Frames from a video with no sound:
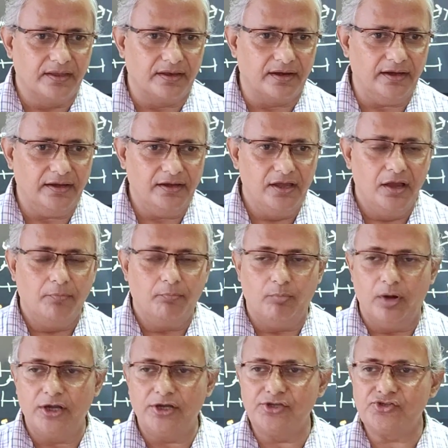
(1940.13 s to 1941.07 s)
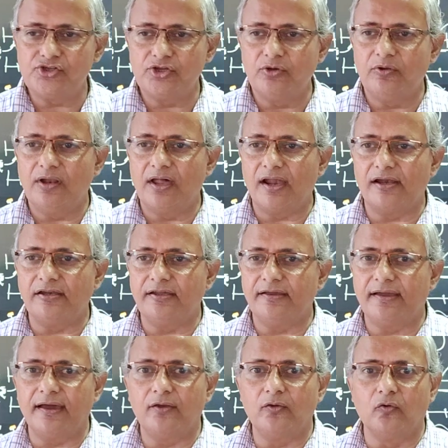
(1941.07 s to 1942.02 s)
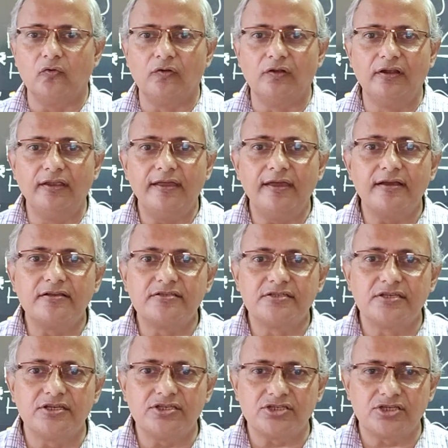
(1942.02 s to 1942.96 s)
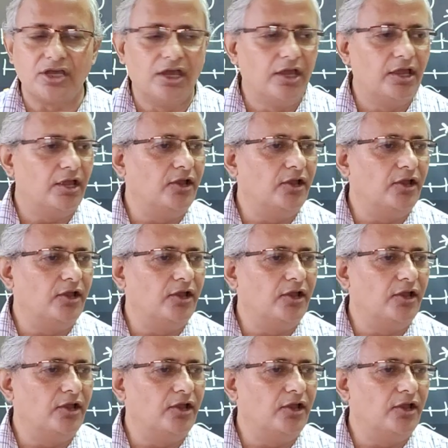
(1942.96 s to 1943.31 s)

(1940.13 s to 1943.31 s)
right? Multicellularity can only exist